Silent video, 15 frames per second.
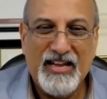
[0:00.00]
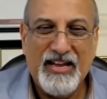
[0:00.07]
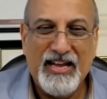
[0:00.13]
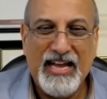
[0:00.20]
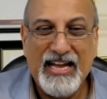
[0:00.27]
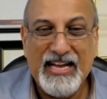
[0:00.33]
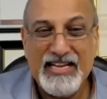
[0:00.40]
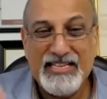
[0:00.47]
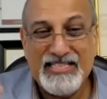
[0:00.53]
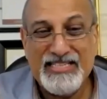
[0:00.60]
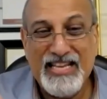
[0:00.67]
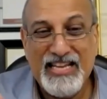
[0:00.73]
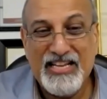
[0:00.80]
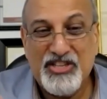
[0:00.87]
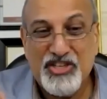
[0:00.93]
As
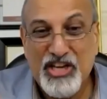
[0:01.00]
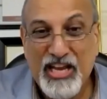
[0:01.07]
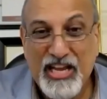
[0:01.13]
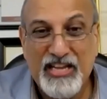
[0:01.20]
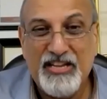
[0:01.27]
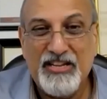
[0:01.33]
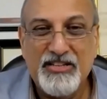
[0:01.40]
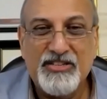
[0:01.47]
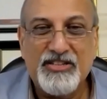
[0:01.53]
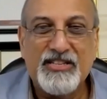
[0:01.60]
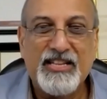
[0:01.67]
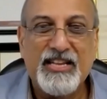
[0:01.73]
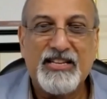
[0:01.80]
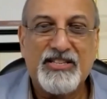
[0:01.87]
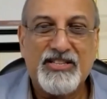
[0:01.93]
they change
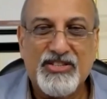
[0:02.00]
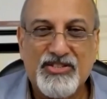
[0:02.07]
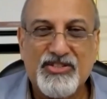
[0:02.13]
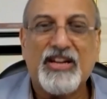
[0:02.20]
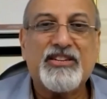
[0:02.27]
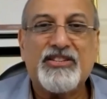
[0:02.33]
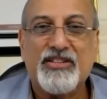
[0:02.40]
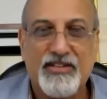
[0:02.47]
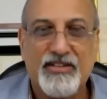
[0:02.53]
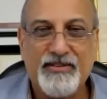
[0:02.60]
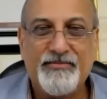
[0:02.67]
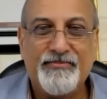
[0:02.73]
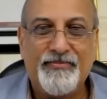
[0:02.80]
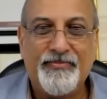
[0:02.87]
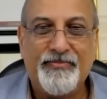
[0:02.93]
their structure,
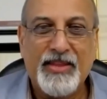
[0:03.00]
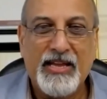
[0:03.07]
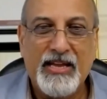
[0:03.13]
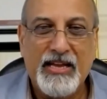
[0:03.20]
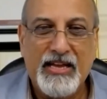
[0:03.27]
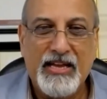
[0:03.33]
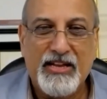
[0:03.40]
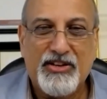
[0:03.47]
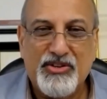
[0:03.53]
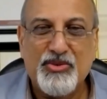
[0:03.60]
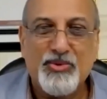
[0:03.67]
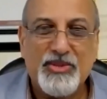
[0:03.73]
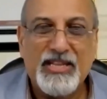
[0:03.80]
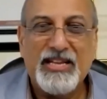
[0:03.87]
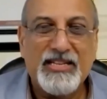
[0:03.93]

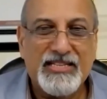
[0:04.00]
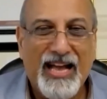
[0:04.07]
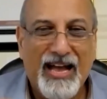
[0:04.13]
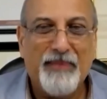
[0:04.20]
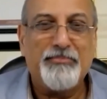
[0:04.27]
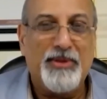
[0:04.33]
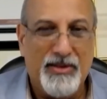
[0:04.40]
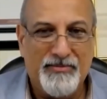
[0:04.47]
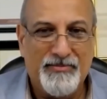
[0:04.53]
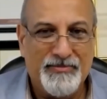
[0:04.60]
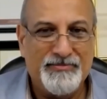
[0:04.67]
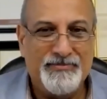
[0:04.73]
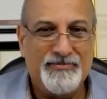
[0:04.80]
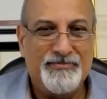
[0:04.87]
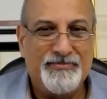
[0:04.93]
two things happen.
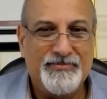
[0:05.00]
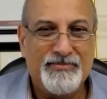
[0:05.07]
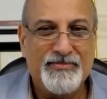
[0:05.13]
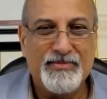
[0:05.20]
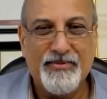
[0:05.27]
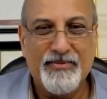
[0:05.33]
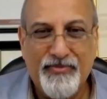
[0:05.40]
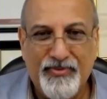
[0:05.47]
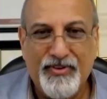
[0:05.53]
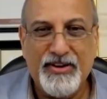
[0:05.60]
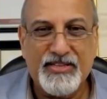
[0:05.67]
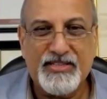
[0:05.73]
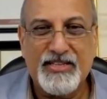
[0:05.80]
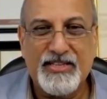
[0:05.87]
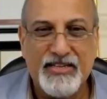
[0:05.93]
The
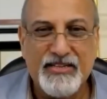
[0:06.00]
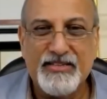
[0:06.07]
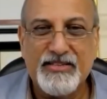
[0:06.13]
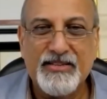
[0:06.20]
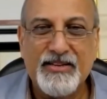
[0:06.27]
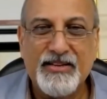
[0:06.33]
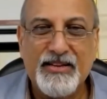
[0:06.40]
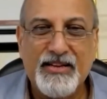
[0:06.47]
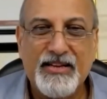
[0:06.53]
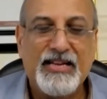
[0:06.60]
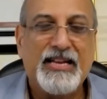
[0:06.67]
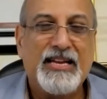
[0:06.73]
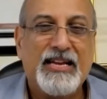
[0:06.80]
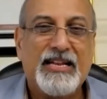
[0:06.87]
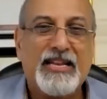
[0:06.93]
first is
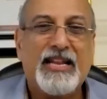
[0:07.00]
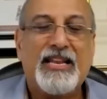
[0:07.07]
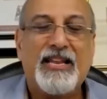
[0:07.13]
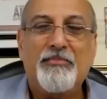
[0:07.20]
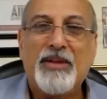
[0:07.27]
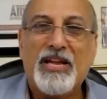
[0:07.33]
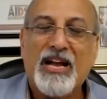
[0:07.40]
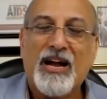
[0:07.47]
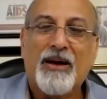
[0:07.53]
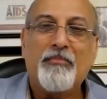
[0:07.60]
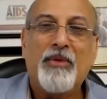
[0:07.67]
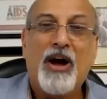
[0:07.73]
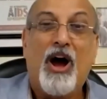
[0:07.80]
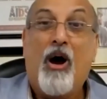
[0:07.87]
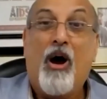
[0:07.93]
that they become
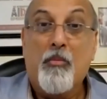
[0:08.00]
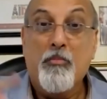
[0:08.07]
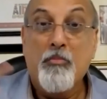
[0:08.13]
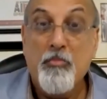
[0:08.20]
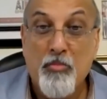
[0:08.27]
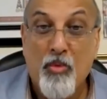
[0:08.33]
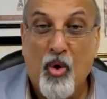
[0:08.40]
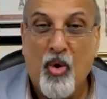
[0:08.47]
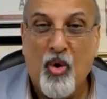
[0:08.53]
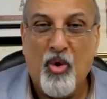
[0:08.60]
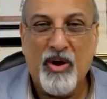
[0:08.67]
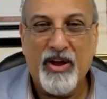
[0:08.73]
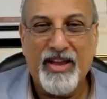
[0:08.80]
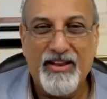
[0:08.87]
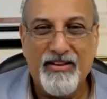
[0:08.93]

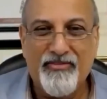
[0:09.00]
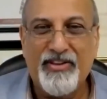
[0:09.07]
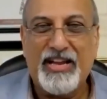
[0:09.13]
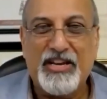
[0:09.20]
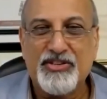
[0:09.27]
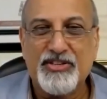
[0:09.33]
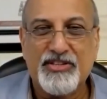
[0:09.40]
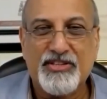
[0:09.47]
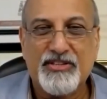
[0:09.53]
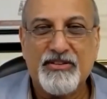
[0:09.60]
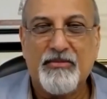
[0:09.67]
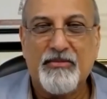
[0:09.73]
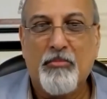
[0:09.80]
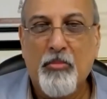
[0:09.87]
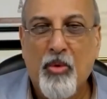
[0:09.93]
more infectious,
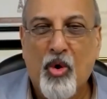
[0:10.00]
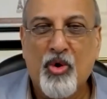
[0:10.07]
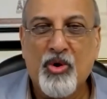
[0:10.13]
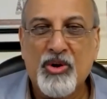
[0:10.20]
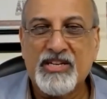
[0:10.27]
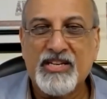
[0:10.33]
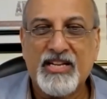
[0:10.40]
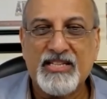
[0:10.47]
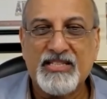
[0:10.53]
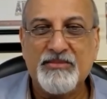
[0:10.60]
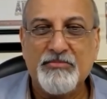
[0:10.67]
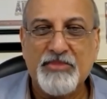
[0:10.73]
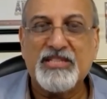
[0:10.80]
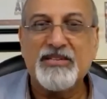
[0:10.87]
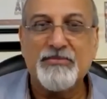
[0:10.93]
more
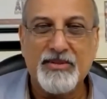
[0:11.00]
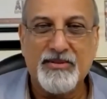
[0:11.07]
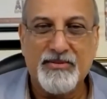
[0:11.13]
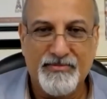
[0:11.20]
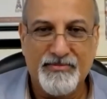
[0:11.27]
transmissible.